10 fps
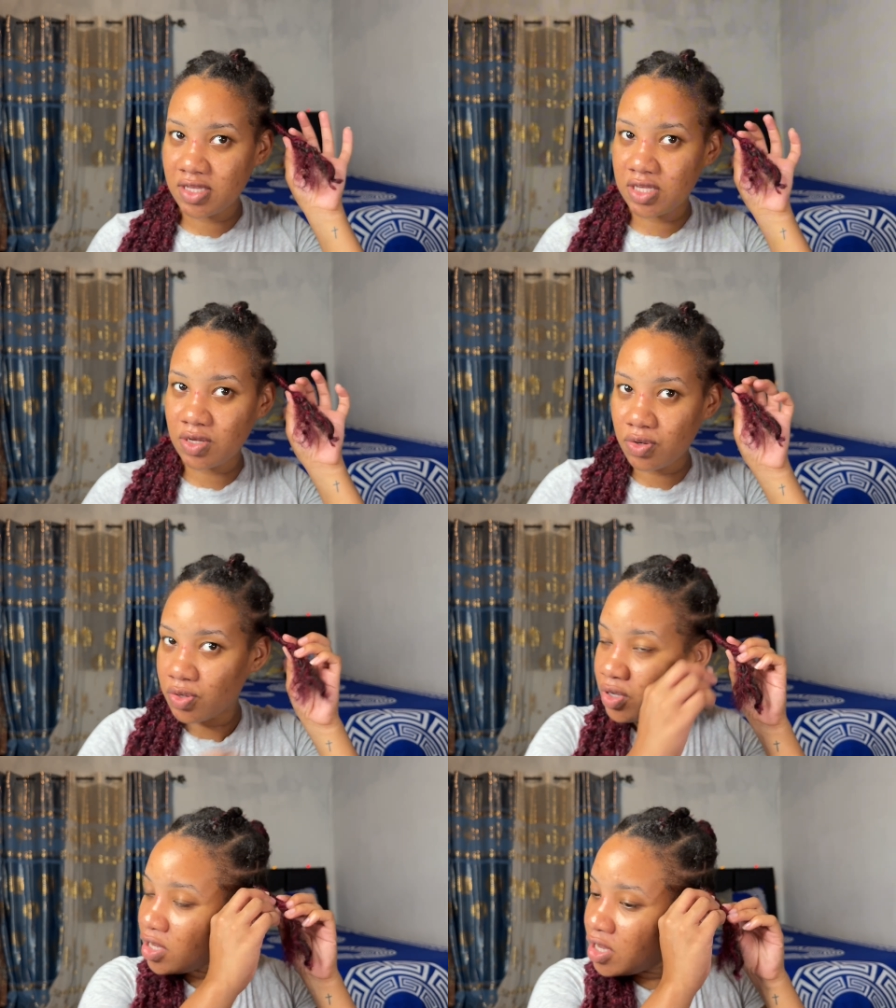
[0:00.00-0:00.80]
So
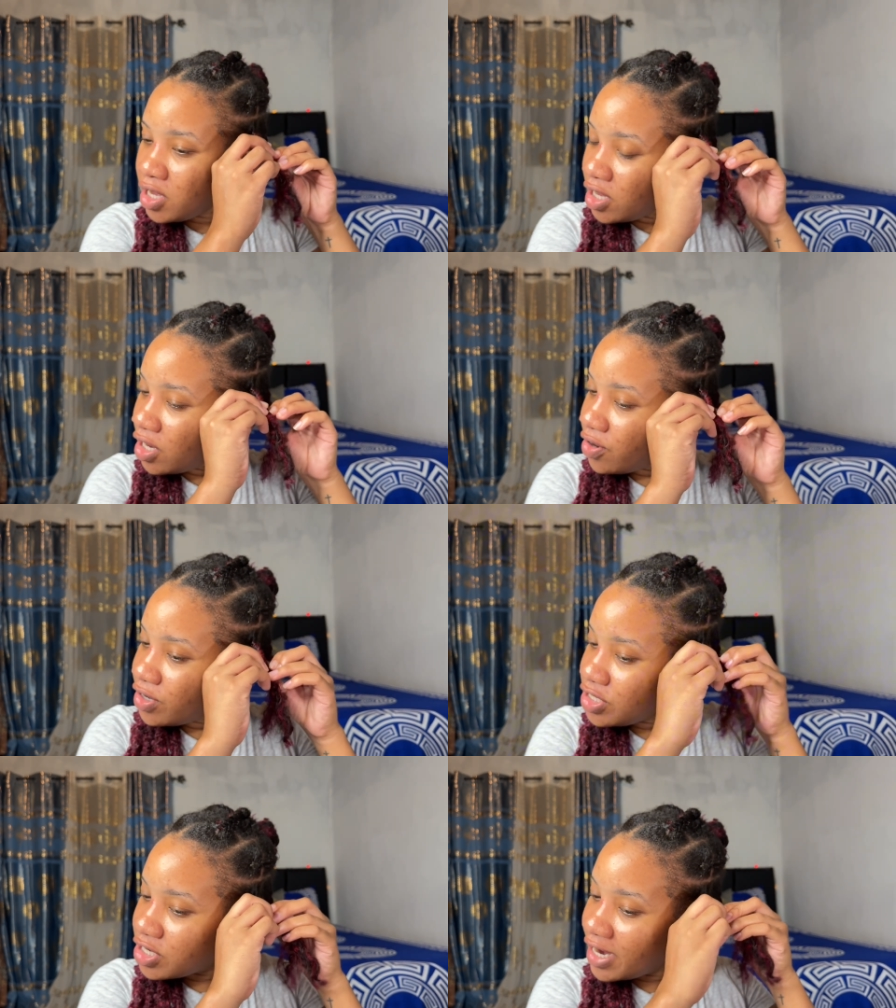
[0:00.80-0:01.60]
you're going
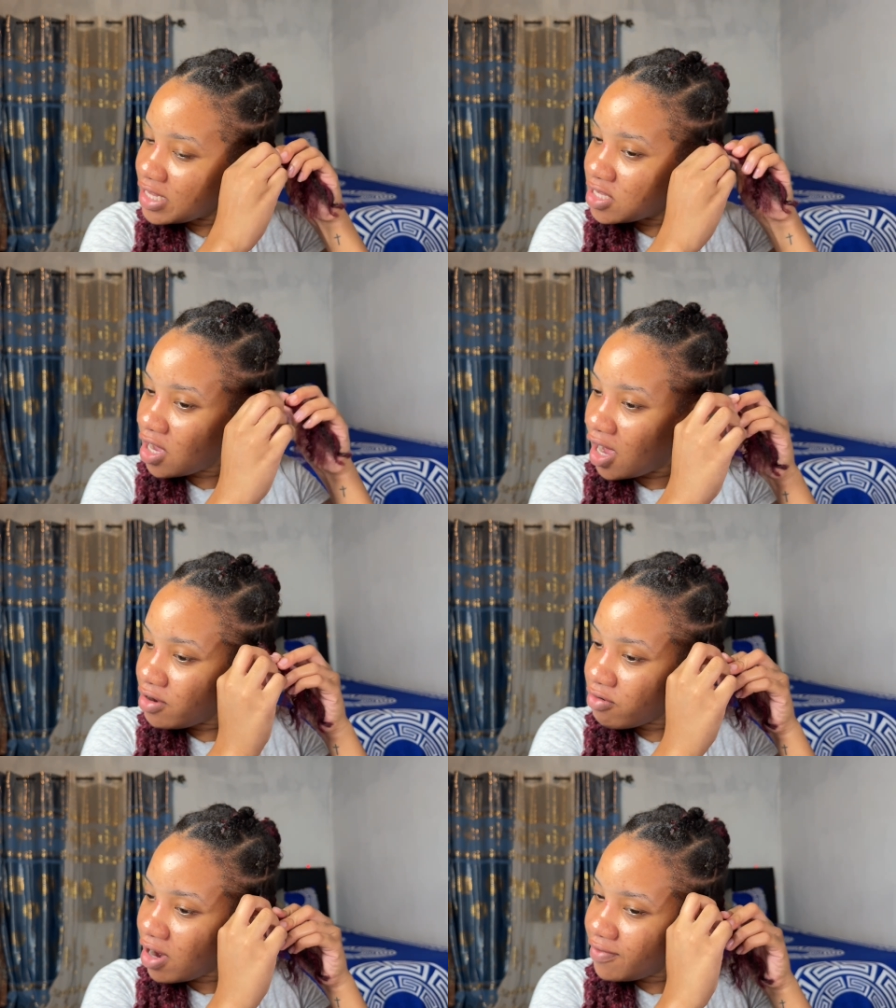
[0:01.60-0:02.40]
to try to
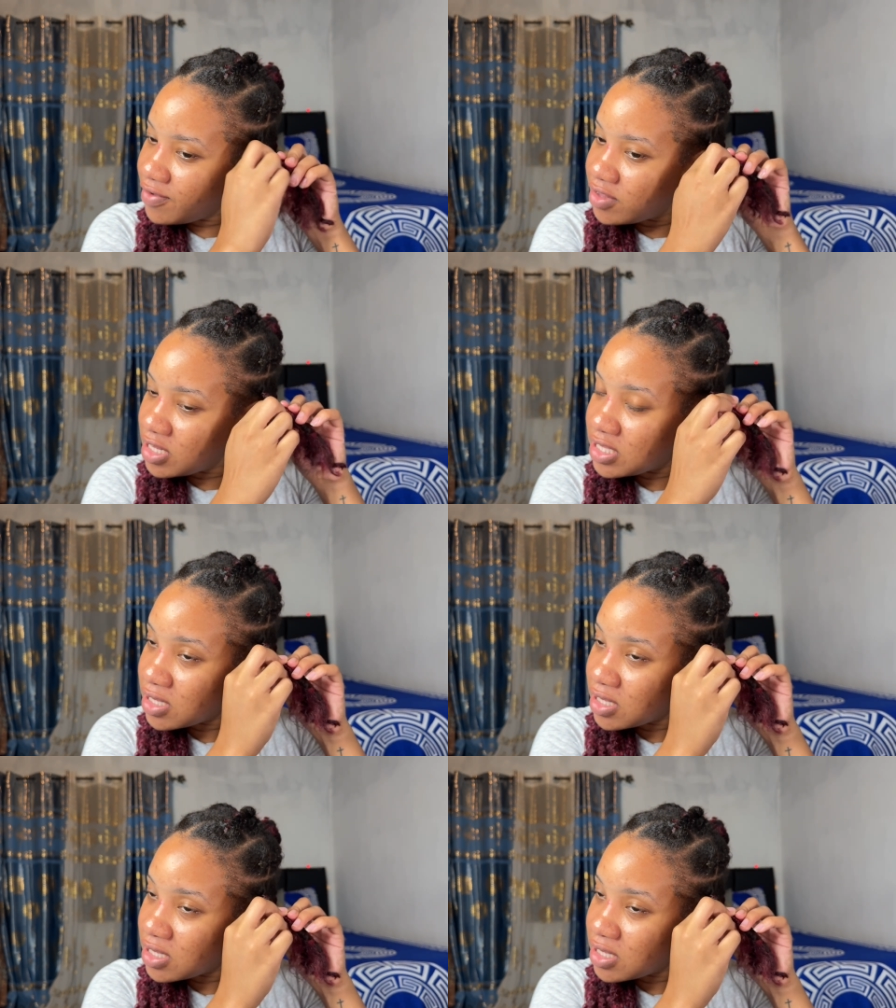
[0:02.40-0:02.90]
unravel the